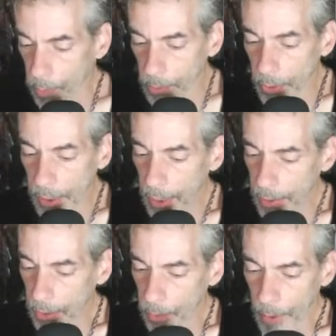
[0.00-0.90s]
we're looking at
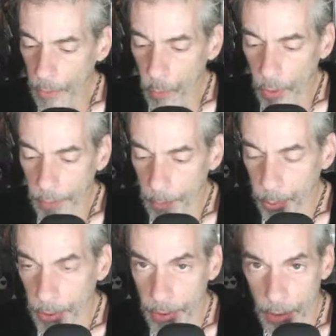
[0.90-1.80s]
here in the work of the
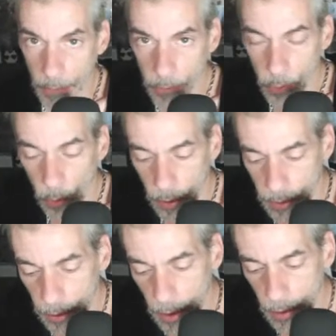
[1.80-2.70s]
Princess of Swords is
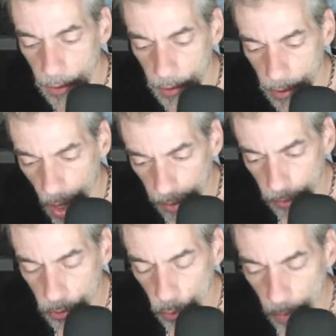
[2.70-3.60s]
the
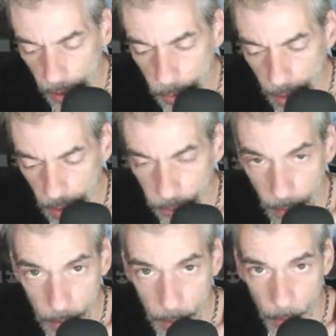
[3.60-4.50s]
desire to make
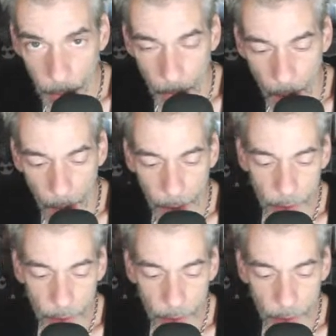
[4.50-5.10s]
manifest the mind.